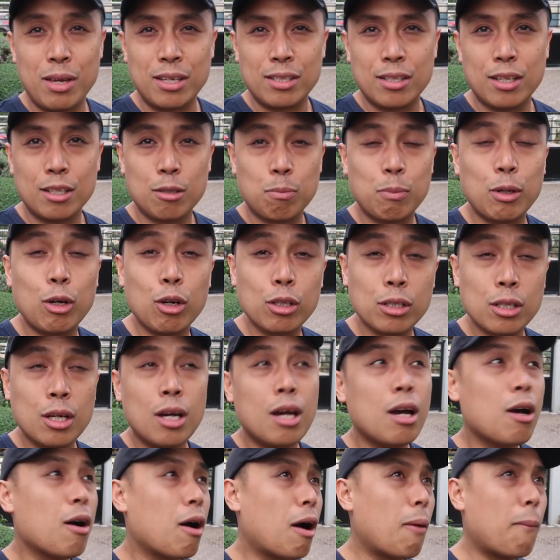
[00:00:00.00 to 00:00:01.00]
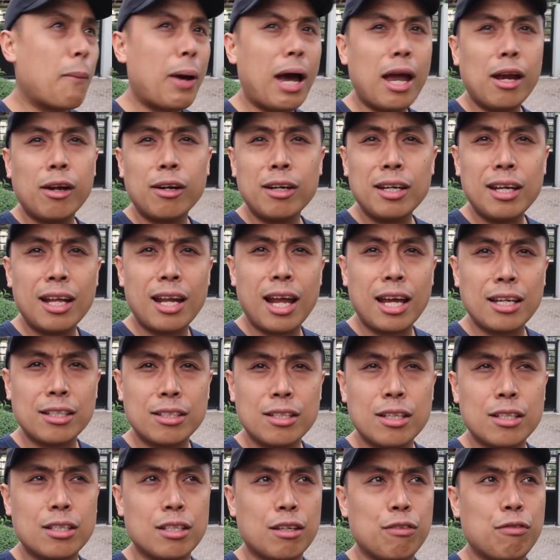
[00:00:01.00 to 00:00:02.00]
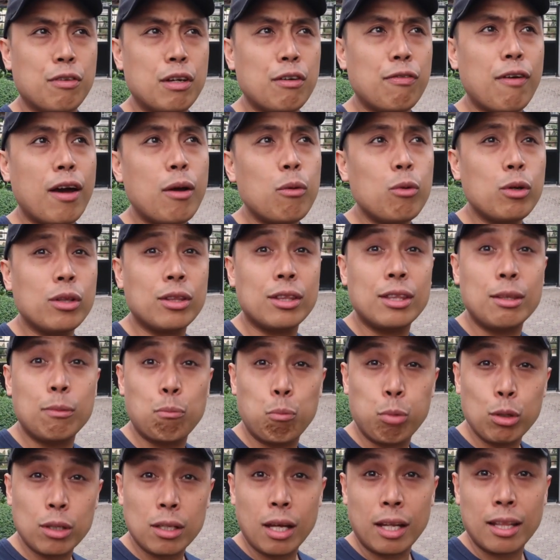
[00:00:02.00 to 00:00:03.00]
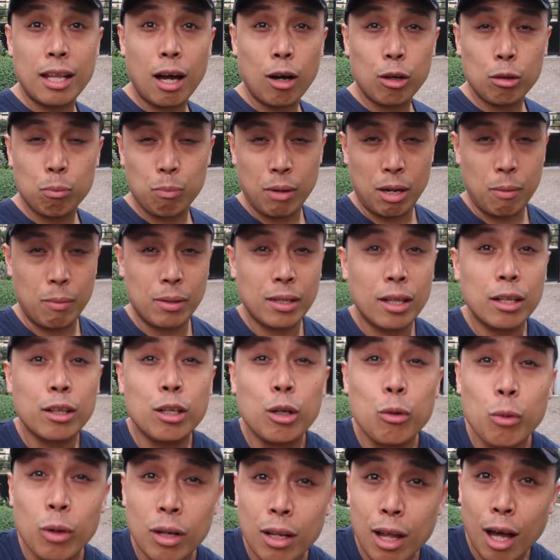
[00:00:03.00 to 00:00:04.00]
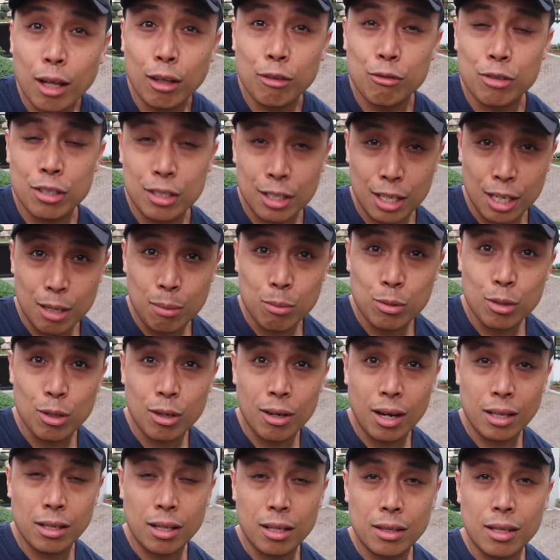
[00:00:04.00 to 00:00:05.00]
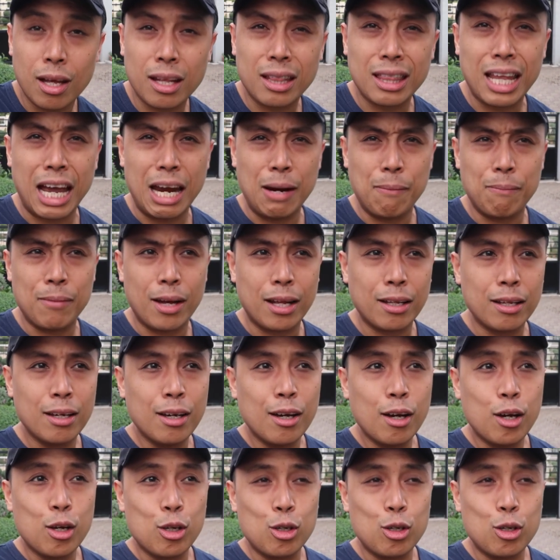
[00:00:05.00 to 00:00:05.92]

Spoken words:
business, because I realized this, if I would put a down payment, and there were a lot of schemes already at that time that